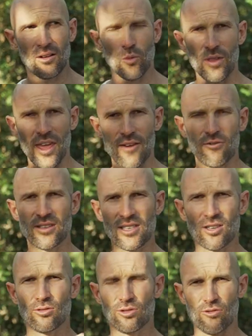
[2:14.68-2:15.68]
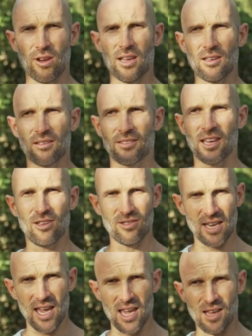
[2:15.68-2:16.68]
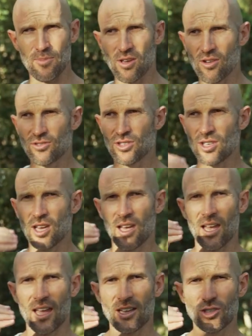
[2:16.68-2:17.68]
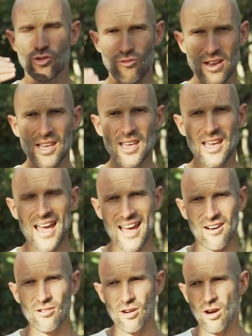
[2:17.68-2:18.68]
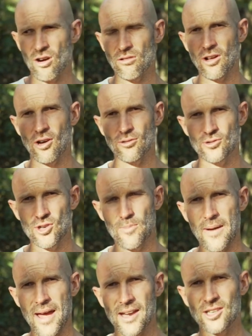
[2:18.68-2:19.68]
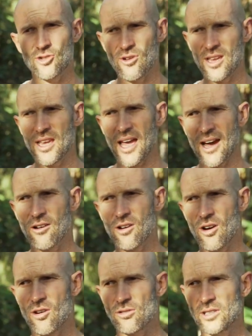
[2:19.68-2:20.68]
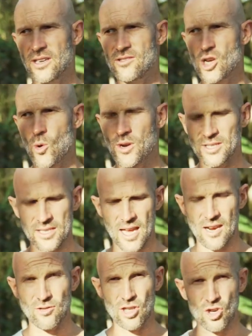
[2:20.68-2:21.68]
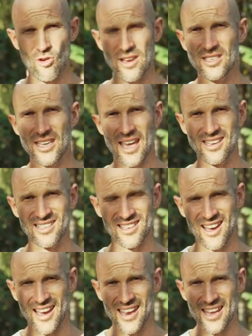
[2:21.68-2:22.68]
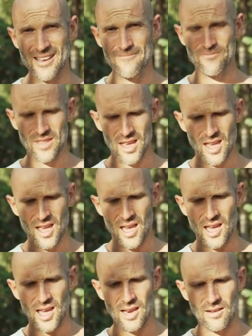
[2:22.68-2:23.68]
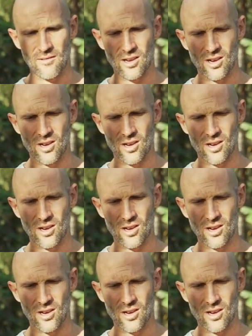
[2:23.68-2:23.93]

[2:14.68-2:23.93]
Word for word: with every single drink that you take because drinking alcohol holds you back. Drinking alcohol leaves you in a state of stress, anxiety. It